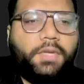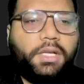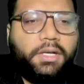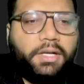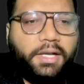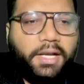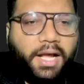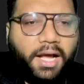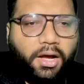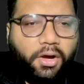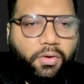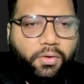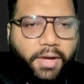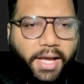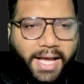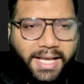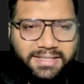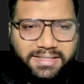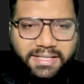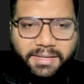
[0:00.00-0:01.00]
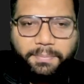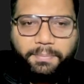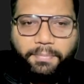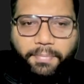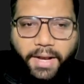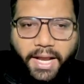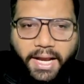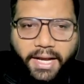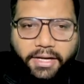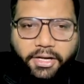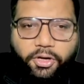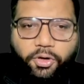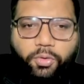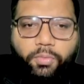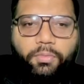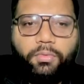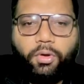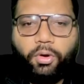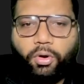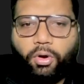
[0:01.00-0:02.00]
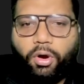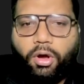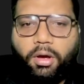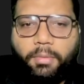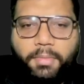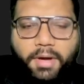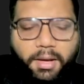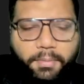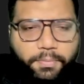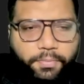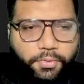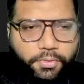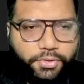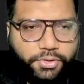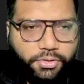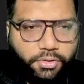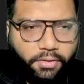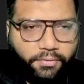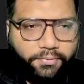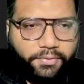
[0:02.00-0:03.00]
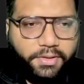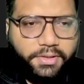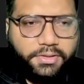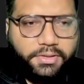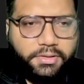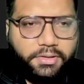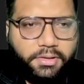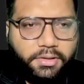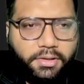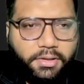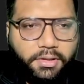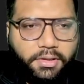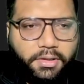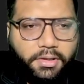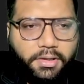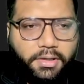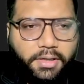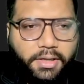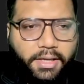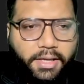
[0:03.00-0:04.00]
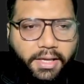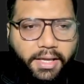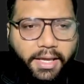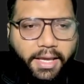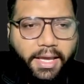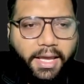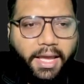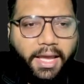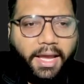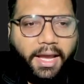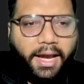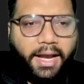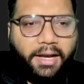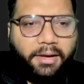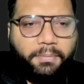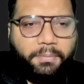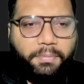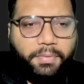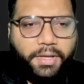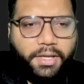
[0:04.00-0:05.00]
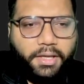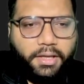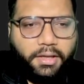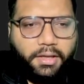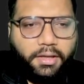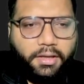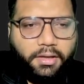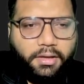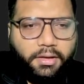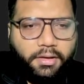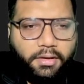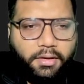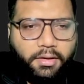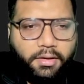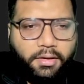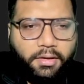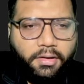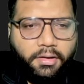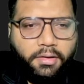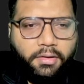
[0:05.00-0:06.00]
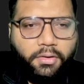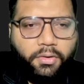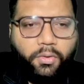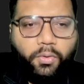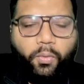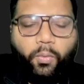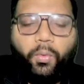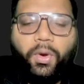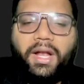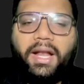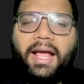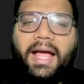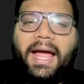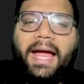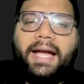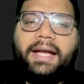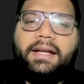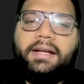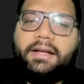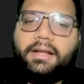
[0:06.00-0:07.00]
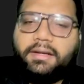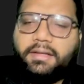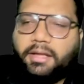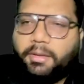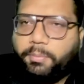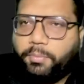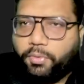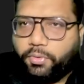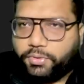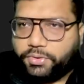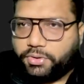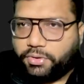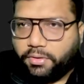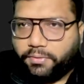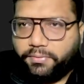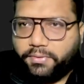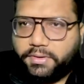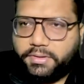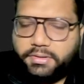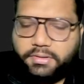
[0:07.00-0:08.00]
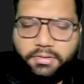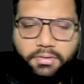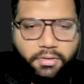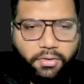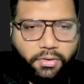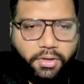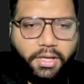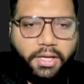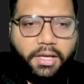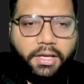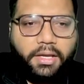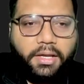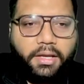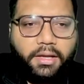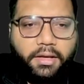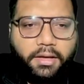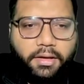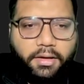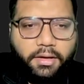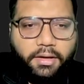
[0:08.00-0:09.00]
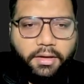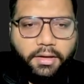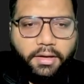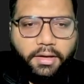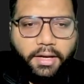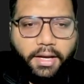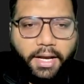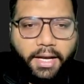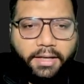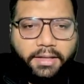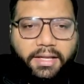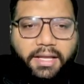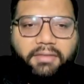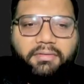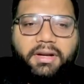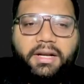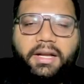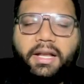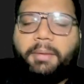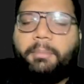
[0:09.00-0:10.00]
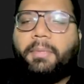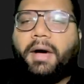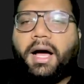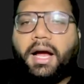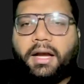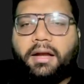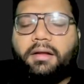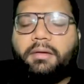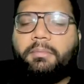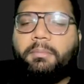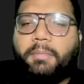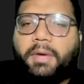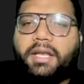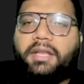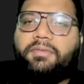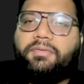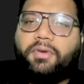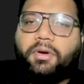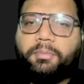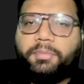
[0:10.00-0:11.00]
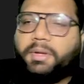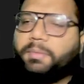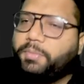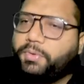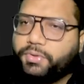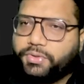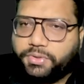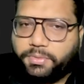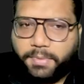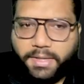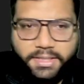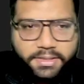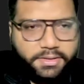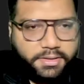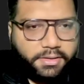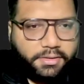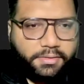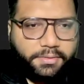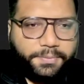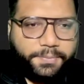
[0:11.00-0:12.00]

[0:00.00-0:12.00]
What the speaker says: Now, as they plan to rob a post office, A and B will enter the post office, okay, and they will demand money from the postmaster.